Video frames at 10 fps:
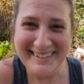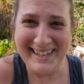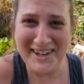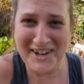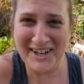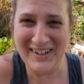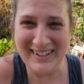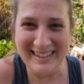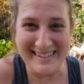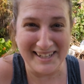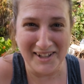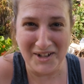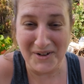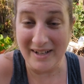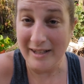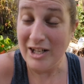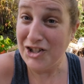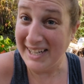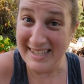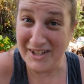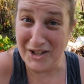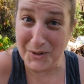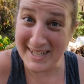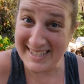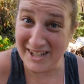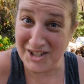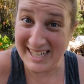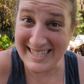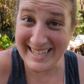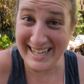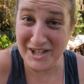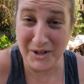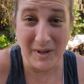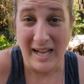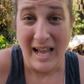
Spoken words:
Hey girl, that's Eleanor. Chickens are enjoying the sunshine today too.